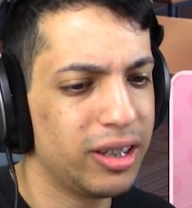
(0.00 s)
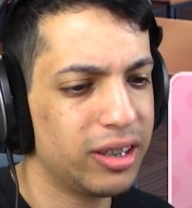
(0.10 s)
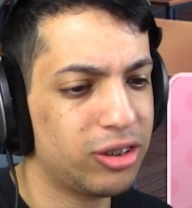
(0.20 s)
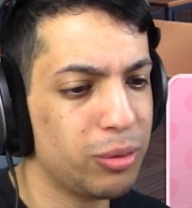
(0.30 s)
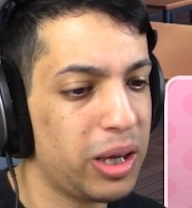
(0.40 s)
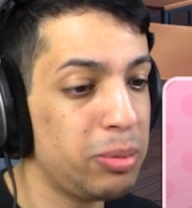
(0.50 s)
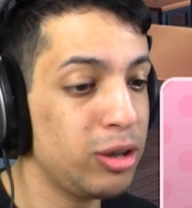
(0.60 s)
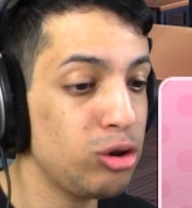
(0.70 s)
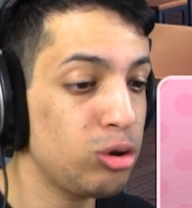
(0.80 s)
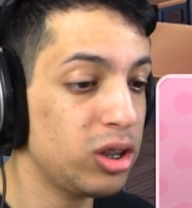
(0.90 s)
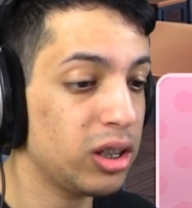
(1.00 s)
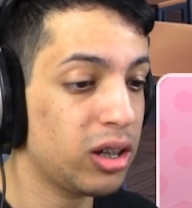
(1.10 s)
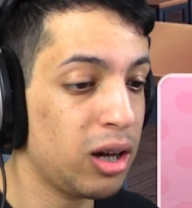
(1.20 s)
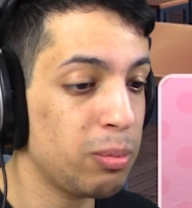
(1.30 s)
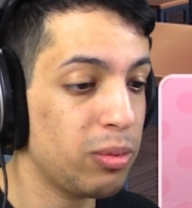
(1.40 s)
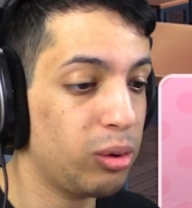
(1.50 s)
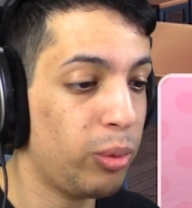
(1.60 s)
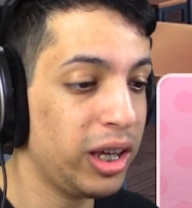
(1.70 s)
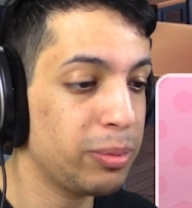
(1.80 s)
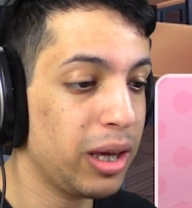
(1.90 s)
So maybe you should come
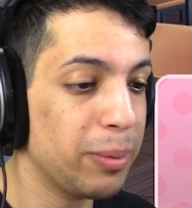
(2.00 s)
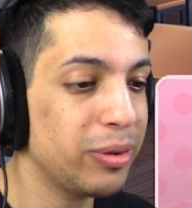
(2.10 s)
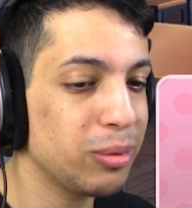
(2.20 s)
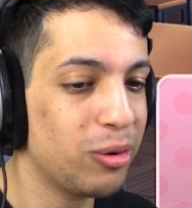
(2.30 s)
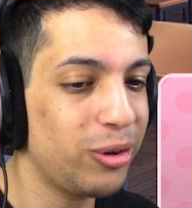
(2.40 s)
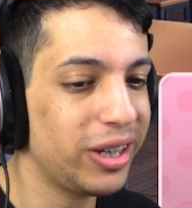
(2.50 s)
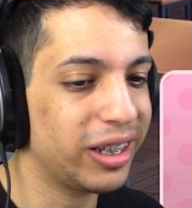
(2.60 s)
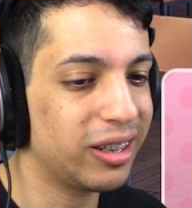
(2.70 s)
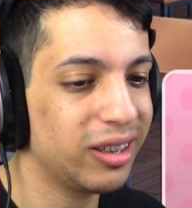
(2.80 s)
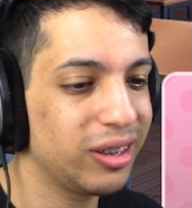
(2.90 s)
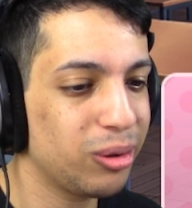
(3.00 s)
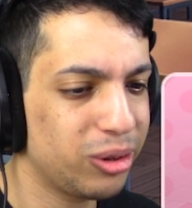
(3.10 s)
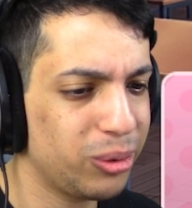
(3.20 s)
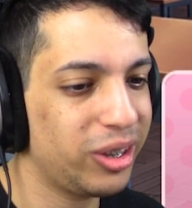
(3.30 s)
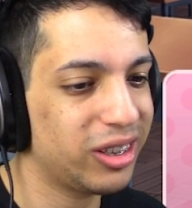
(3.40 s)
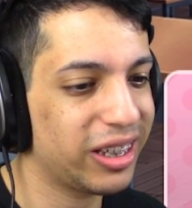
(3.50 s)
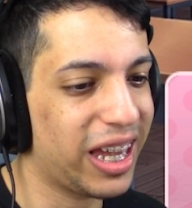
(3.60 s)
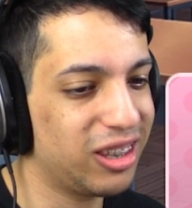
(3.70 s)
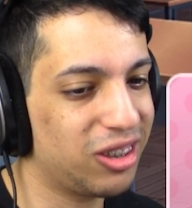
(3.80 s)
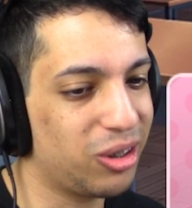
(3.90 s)
wake me up in the morning. You're doing it
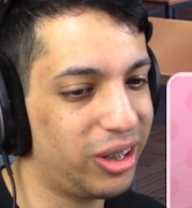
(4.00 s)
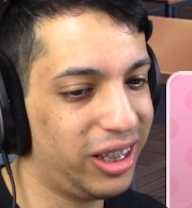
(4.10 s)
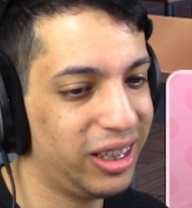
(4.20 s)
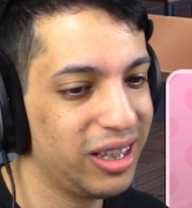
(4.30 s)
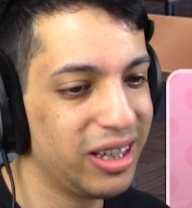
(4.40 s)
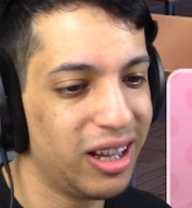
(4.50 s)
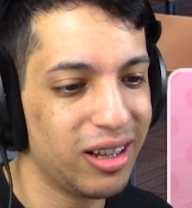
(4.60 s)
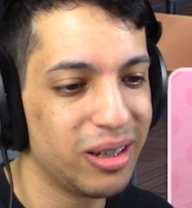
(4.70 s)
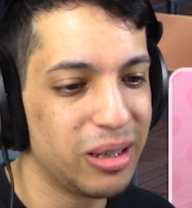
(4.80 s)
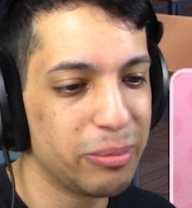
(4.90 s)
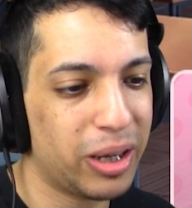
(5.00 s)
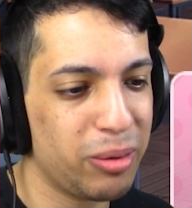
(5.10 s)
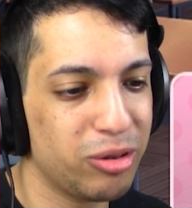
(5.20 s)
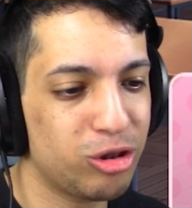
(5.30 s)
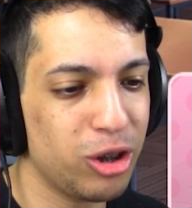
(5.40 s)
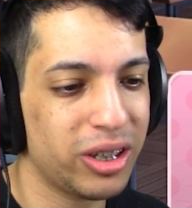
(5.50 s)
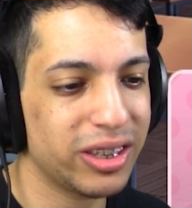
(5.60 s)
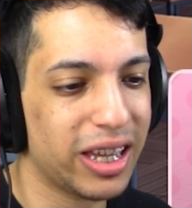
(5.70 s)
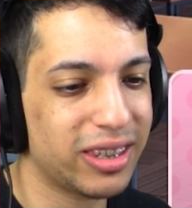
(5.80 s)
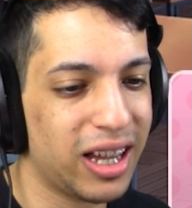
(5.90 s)
again, Sayori. Huh, but I was joking
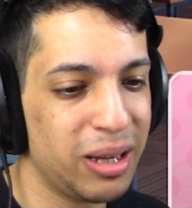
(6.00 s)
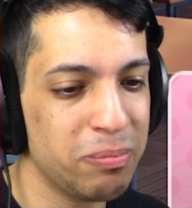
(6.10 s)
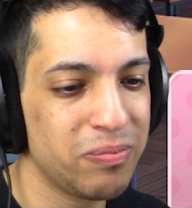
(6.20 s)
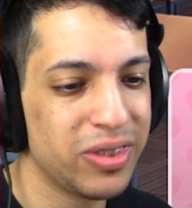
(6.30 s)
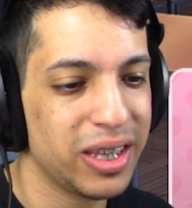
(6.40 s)
that time.